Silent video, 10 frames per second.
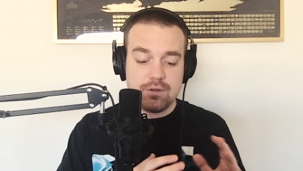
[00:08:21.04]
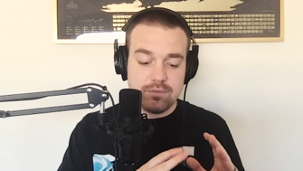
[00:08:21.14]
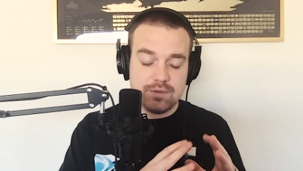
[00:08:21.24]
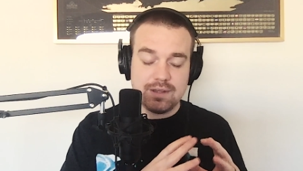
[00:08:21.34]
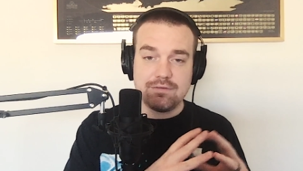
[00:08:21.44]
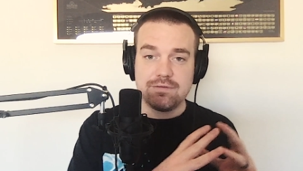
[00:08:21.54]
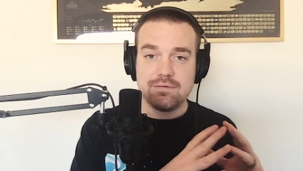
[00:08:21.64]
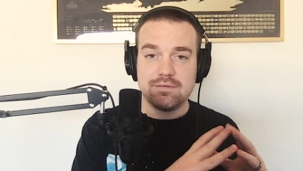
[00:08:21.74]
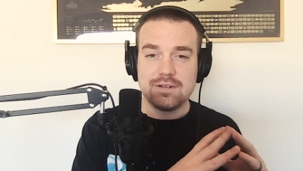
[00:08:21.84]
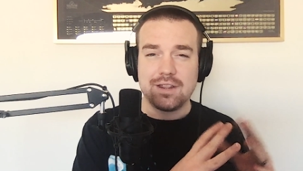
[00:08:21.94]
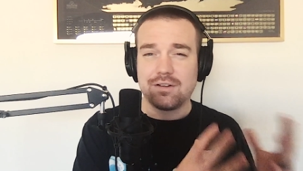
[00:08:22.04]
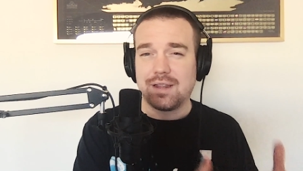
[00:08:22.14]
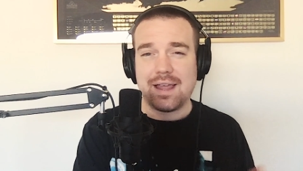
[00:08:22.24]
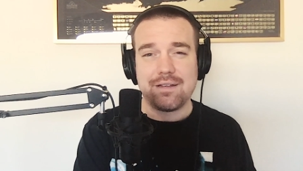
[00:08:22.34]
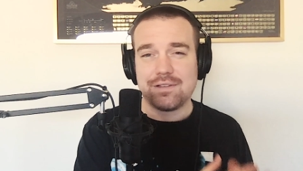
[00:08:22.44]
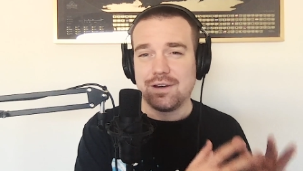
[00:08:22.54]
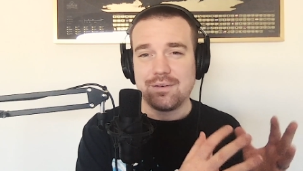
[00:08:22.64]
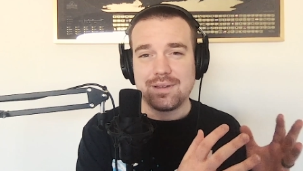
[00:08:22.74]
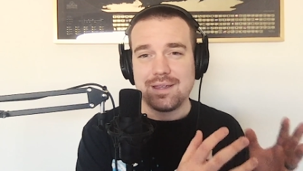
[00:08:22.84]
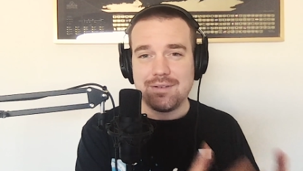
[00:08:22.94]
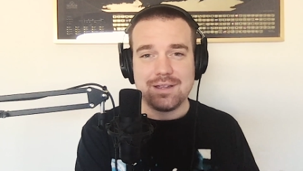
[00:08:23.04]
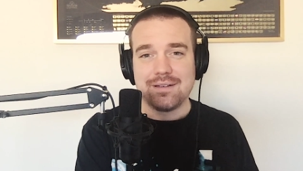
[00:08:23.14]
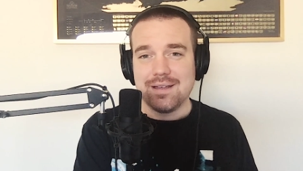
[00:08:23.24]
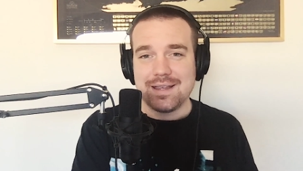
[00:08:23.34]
they've done their life, giving